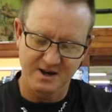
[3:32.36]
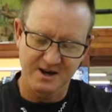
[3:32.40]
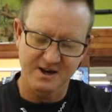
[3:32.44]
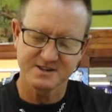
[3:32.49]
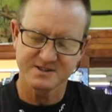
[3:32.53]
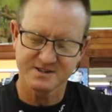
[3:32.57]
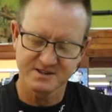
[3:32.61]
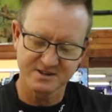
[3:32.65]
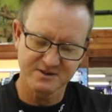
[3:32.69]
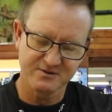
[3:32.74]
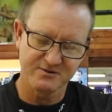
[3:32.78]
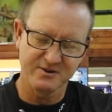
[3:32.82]

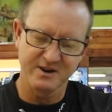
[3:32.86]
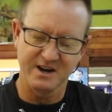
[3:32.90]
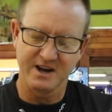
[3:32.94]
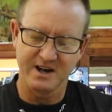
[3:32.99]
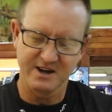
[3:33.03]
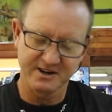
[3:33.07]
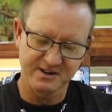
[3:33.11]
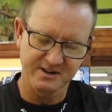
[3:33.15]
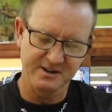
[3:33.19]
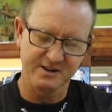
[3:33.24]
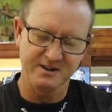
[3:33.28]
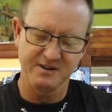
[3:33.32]
As the red
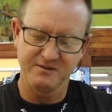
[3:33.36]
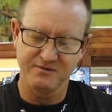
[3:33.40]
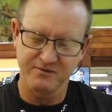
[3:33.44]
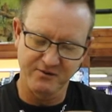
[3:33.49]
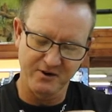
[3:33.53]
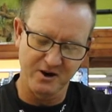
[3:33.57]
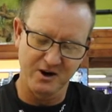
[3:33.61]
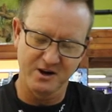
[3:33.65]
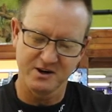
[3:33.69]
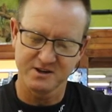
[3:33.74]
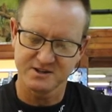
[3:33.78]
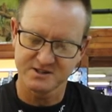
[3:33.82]
eye
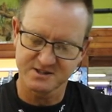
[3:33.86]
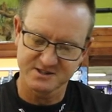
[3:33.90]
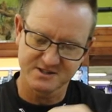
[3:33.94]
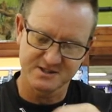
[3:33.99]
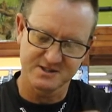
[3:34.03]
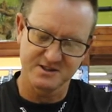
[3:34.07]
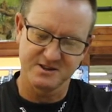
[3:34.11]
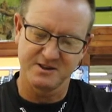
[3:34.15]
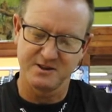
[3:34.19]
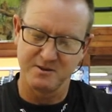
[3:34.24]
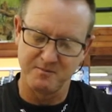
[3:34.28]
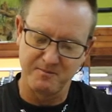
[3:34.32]

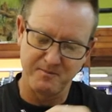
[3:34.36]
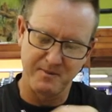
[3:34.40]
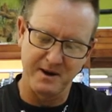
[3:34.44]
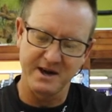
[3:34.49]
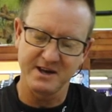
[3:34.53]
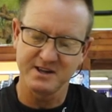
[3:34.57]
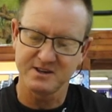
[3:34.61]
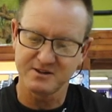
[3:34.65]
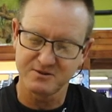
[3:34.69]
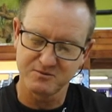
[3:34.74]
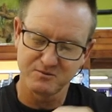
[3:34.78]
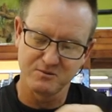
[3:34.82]
defrosts, the
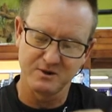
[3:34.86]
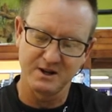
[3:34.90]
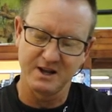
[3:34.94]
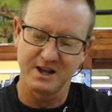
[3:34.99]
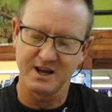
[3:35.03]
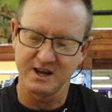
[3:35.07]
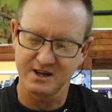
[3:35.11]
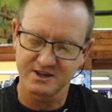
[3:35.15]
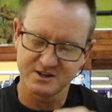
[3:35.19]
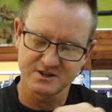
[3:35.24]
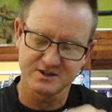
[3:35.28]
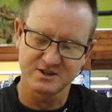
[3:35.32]
bait will
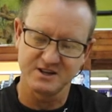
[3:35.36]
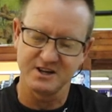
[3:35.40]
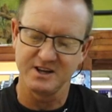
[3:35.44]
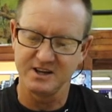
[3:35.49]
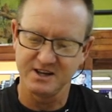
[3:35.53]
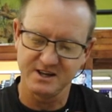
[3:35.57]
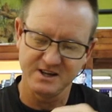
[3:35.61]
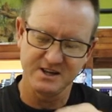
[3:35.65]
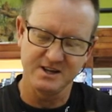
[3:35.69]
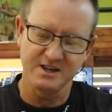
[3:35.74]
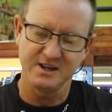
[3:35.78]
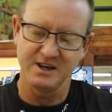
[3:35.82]

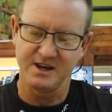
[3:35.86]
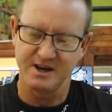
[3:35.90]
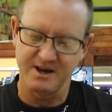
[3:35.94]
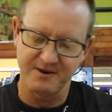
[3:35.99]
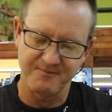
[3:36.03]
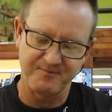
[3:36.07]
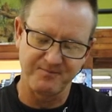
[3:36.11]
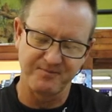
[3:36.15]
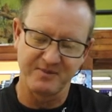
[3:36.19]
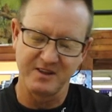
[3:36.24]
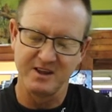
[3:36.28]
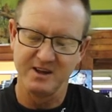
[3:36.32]
actually
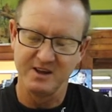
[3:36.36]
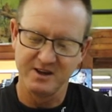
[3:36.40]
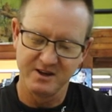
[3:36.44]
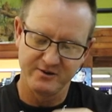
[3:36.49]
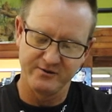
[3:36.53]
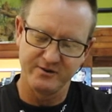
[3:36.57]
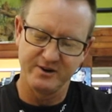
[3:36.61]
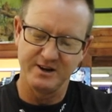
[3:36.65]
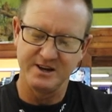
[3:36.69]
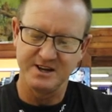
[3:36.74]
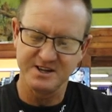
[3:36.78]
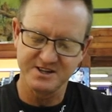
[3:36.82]

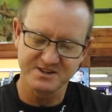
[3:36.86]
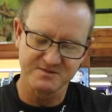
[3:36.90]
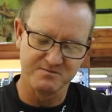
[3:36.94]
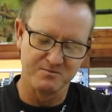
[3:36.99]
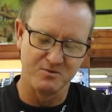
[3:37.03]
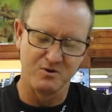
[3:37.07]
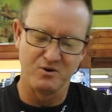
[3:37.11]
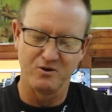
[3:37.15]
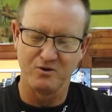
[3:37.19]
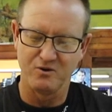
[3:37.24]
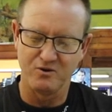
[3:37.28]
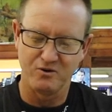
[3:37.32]
release
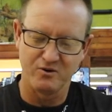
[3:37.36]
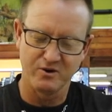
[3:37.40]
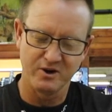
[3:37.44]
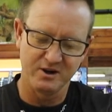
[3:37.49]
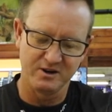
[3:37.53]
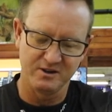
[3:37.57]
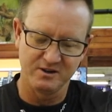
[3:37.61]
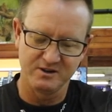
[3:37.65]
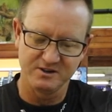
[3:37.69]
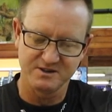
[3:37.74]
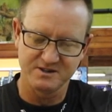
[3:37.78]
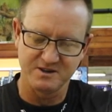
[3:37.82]
more
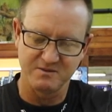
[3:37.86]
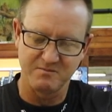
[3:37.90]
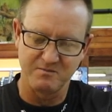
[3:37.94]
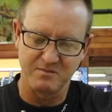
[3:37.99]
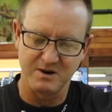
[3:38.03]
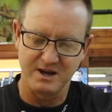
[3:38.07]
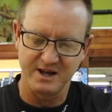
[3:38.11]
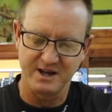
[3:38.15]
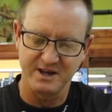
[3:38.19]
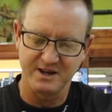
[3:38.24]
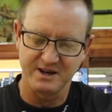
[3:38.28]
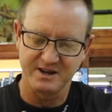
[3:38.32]
oils and
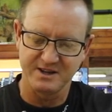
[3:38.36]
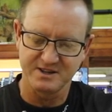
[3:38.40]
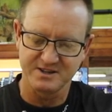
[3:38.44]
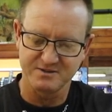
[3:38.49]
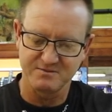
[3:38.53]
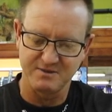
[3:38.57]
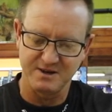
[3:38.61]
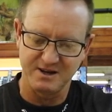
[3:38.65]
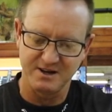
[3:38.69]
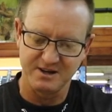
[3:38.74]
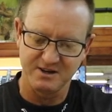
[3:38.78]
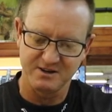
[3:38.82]
blood and
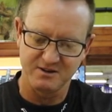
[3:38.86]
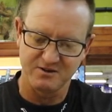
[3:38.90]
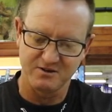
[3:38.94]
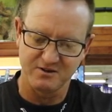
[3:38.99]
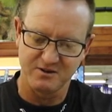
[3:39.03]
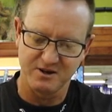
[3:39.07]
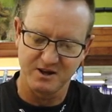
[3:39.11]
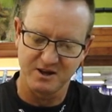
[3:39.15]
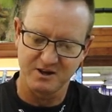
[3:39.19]
smell into the